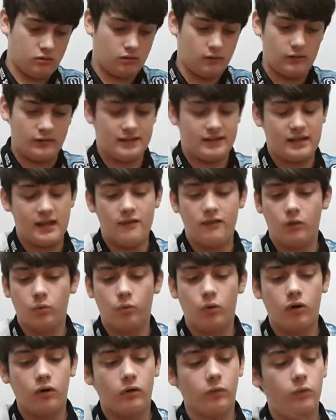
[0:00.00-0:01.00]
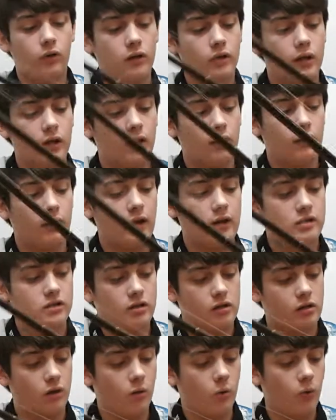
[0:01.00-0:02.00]
7:1-to-1 gear
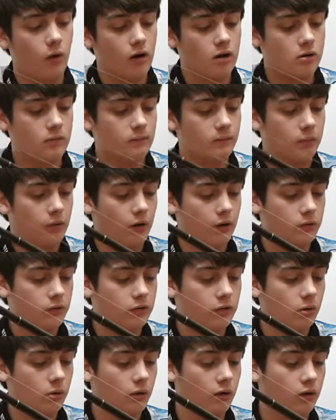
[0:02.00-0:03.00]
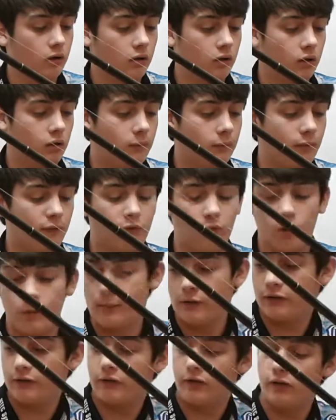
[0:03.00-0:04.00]
ratio Quantum Pro Tour
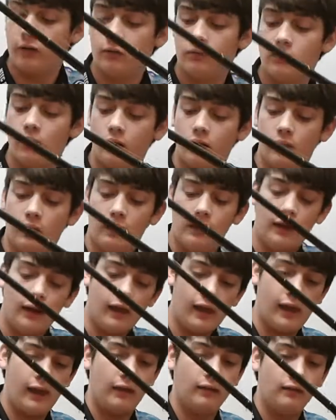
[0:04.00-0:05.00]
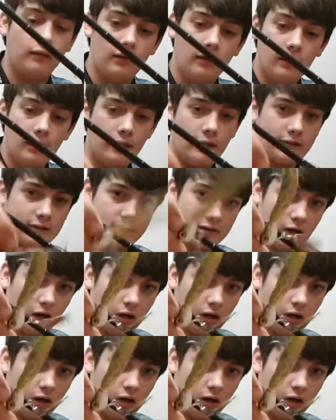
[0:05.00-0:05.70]
performance tune. And it's the